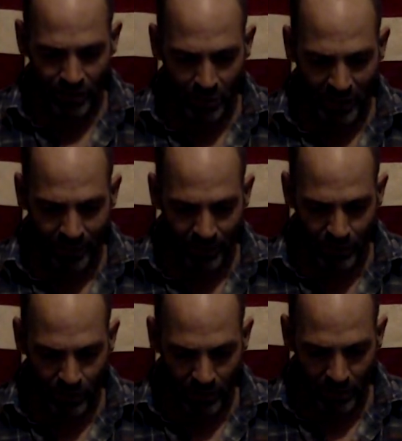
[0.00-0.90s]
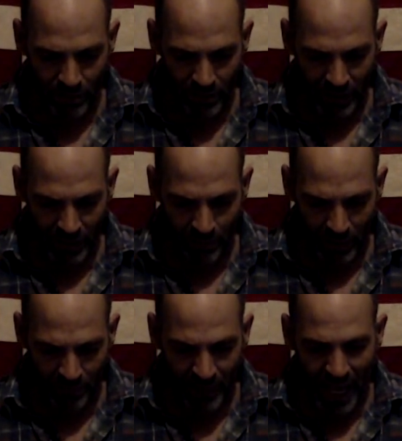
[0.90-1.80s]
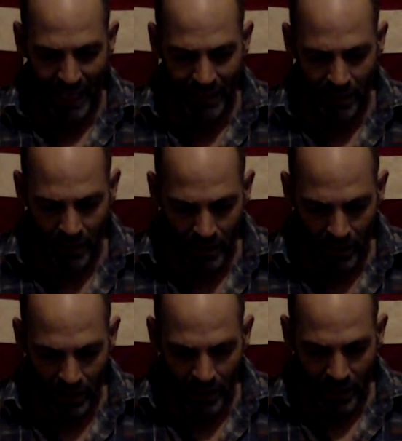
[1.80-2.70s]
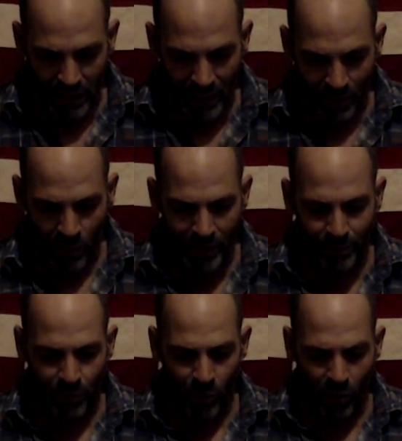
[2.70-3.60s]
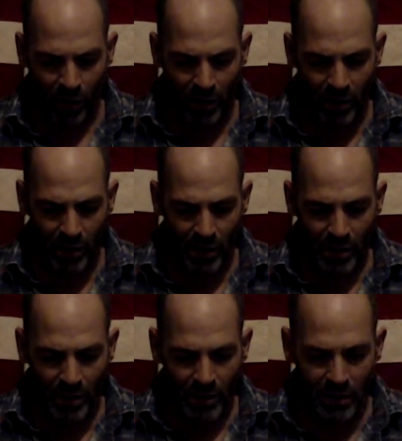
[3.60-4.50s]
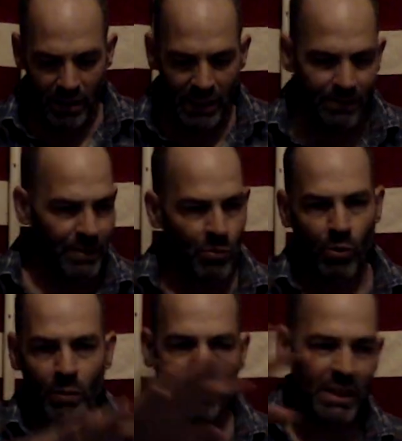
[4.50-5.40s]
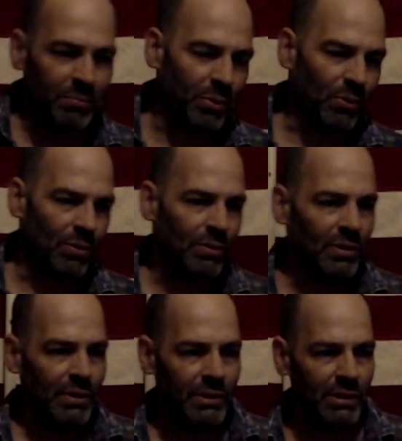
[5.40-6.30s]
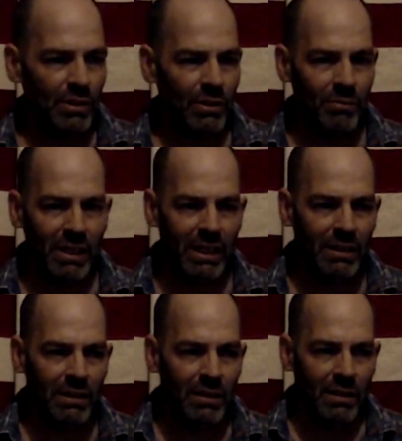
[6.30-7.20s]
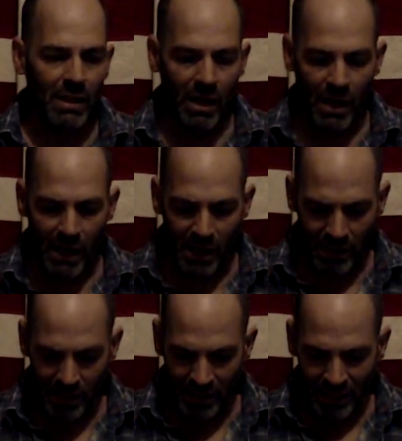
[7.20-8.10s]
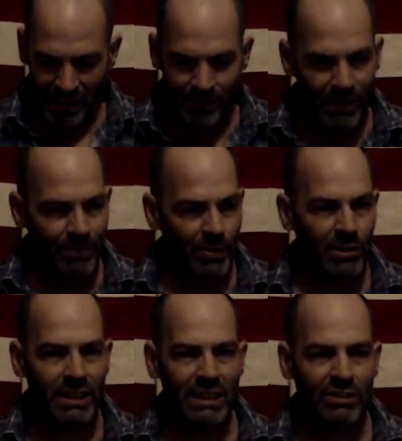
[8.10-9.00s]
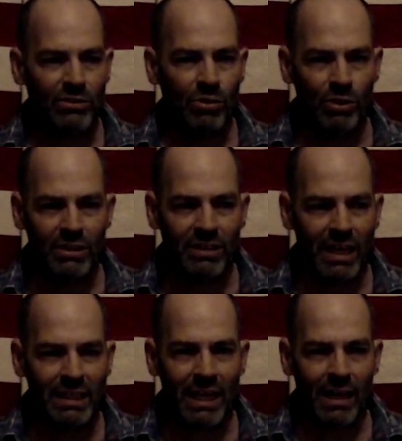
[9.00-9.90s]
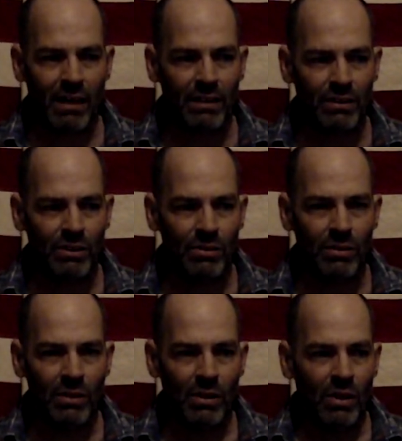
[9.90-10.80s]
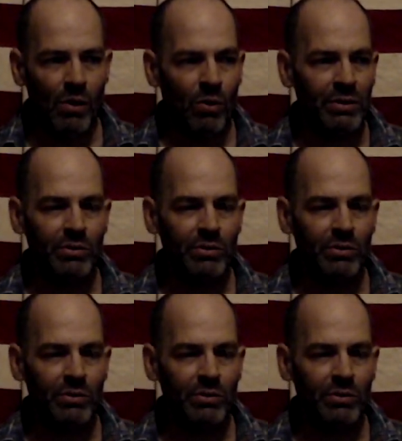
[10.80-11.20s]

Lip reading: to be for you needy people. Then it went for even more people. You know what I mean? Even if your kids could take care of you, or you